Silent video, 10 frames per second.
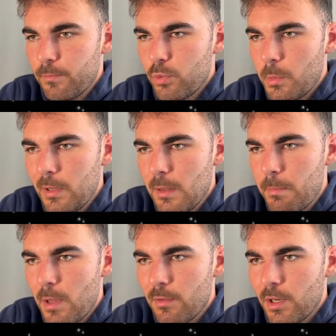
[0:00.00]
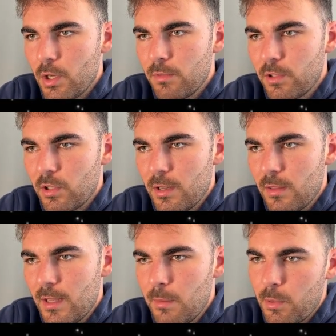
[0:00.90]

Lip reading: bit of an oversight there,